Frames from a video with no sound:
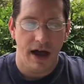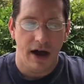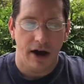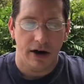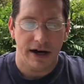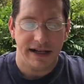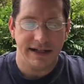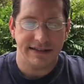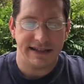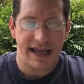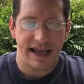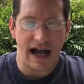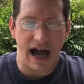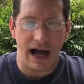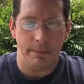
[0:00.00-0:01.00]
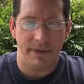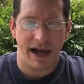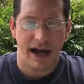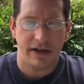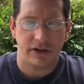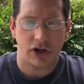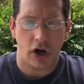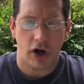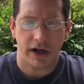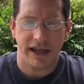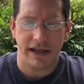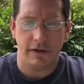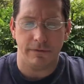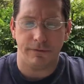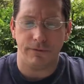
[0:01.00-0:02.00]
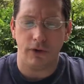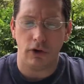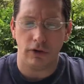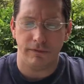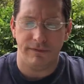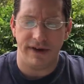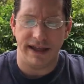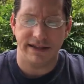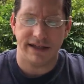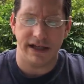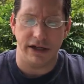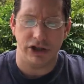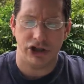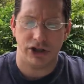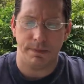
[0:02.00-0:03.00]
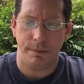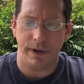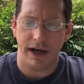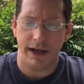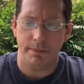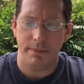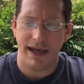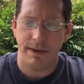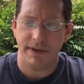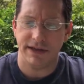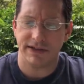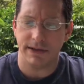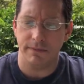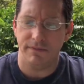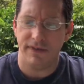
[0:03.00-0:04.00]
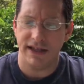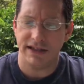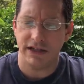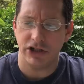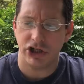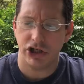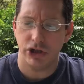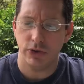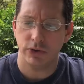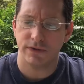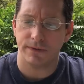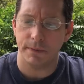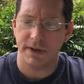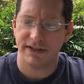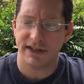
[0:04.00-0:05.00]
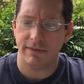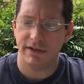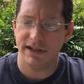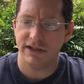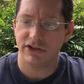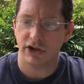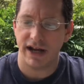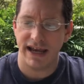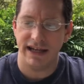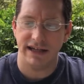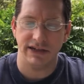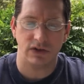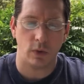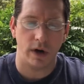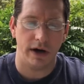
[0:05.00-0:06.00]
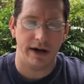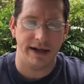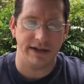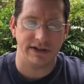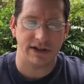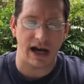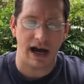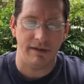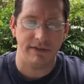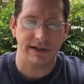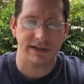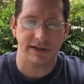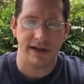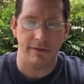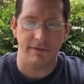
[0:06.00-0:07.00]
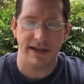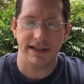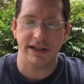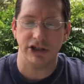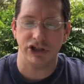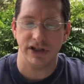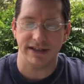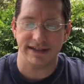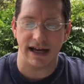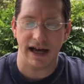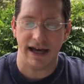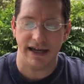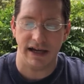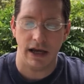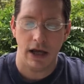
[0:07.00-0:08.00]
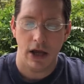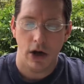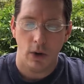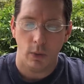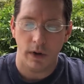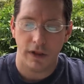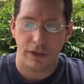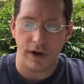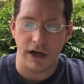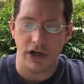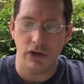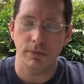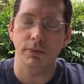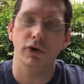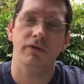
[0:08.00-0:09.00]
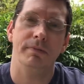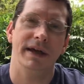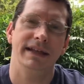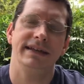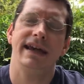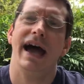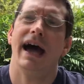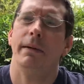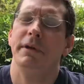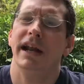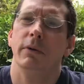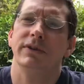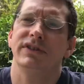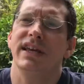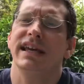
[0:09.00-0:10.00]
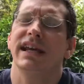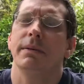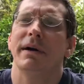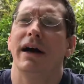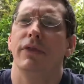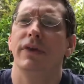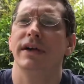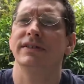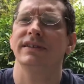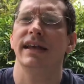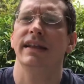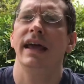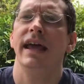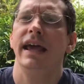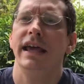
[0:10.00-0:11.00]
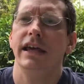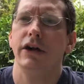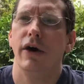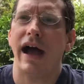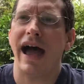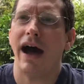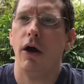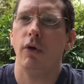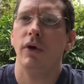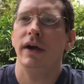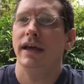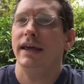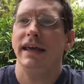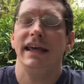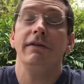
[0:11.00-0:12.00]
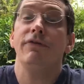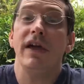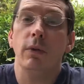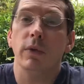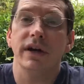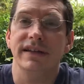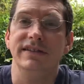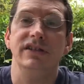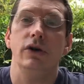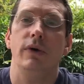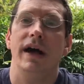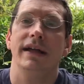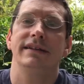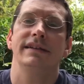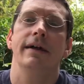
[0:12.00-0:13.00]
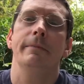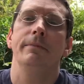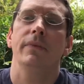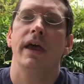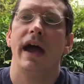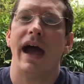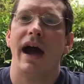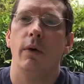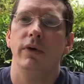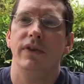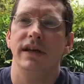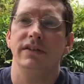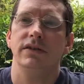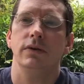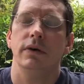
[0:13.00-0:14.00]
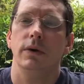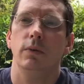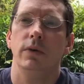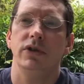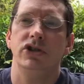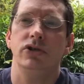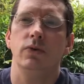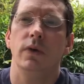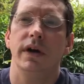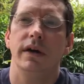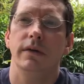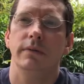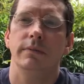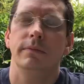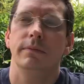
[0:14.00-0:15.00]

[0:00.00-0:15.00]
All right, he's saying, I'm not talking full vintage, but maybe some vintage cues from the 70s or 80s where it's obviously a vintage design with a new movement. Yeah, I mean, I was thinking about this and, you know, how, if they were to do it, how would they do it? Would you want to